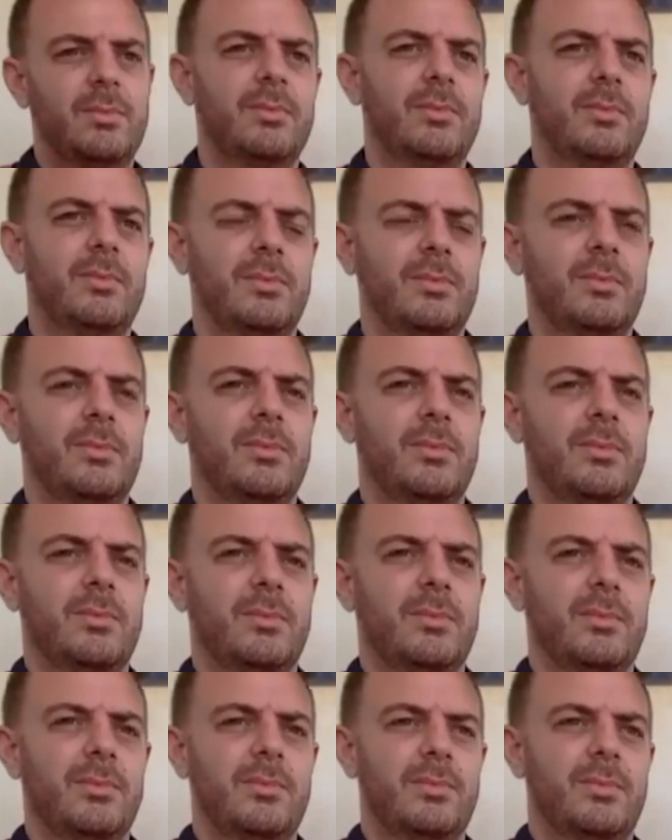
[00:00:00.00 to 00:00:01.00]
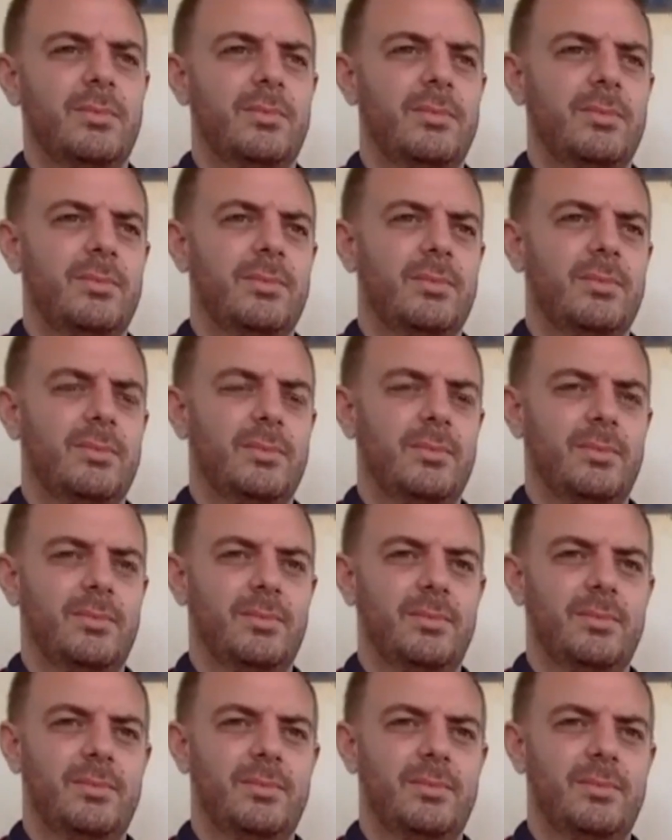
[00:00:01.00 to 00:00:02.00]

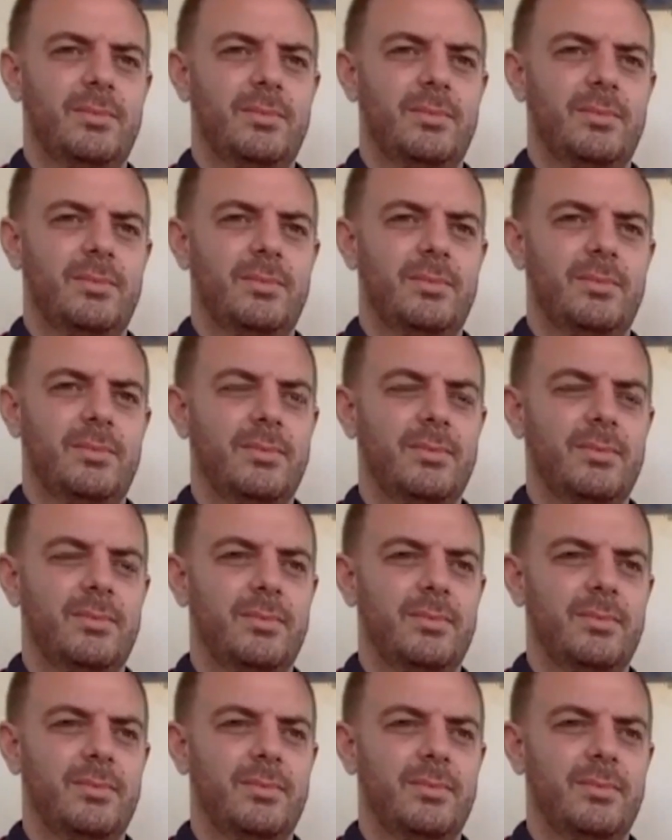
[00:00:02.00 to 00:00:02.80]
(not speaking)